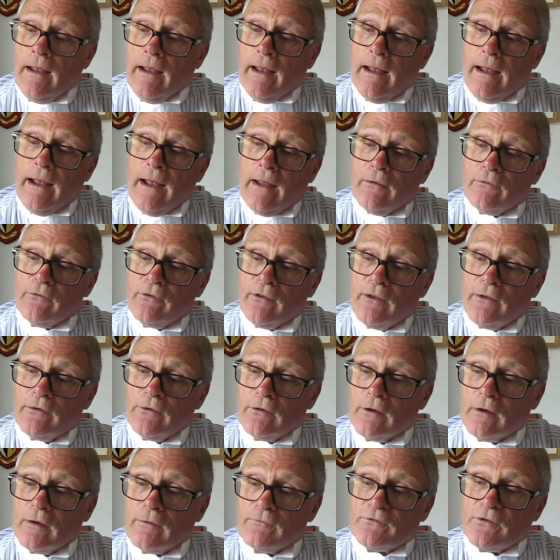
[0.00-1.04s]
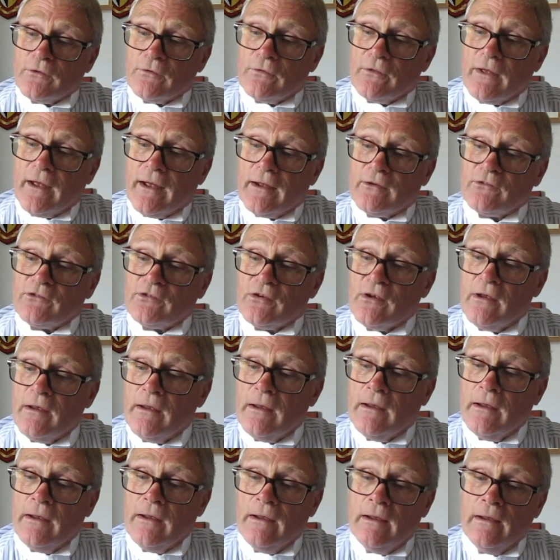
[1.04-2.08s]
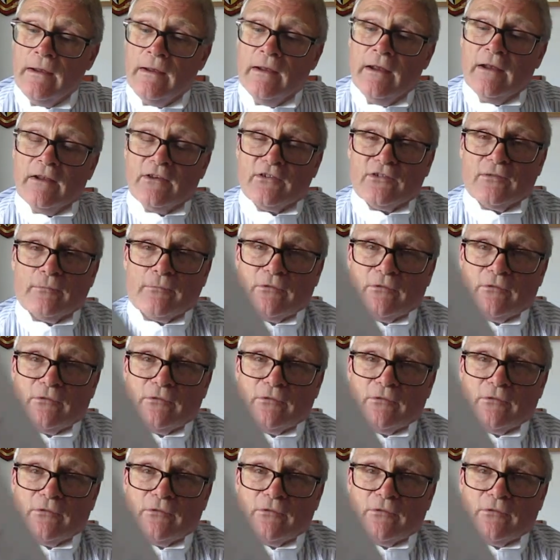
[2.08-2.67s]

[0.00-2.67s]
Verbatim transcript: and then after that some